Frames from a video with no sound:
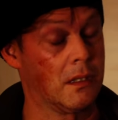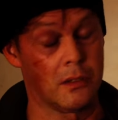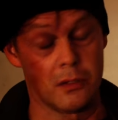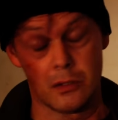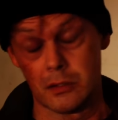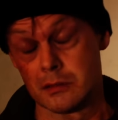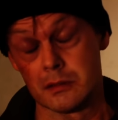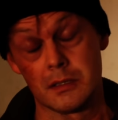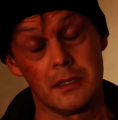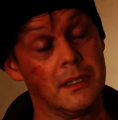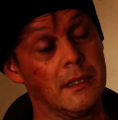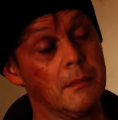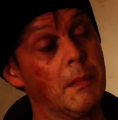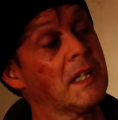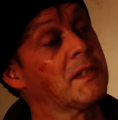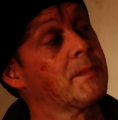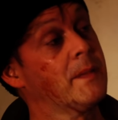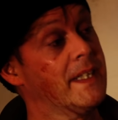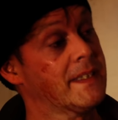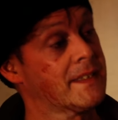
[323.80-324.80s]
Oh,
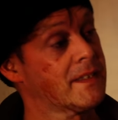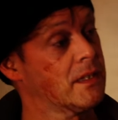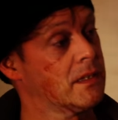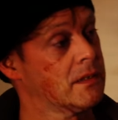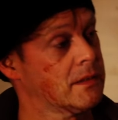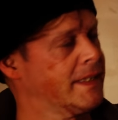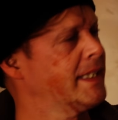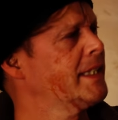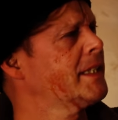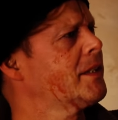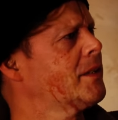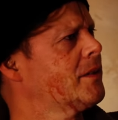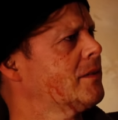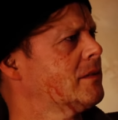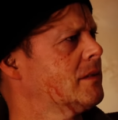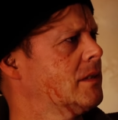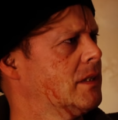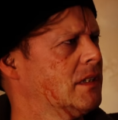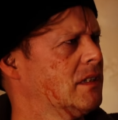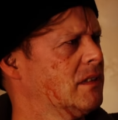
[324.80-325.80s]
much better, thank
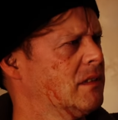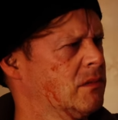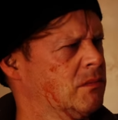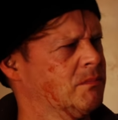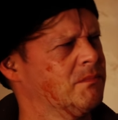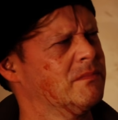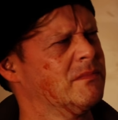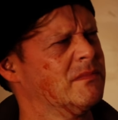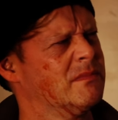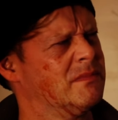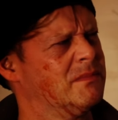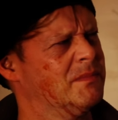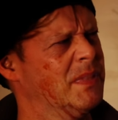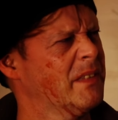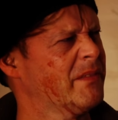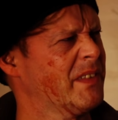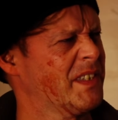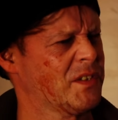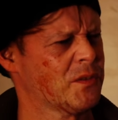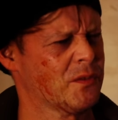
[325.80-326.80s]
you.
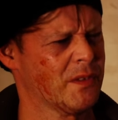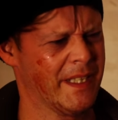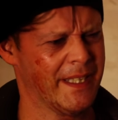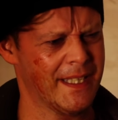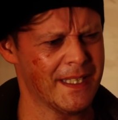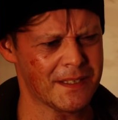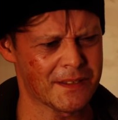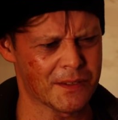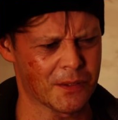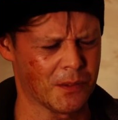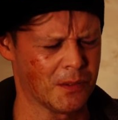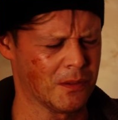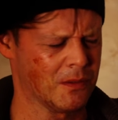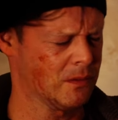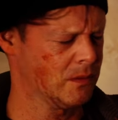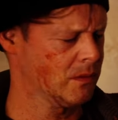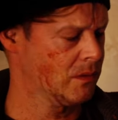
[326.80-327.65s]
Bit of a sore head though.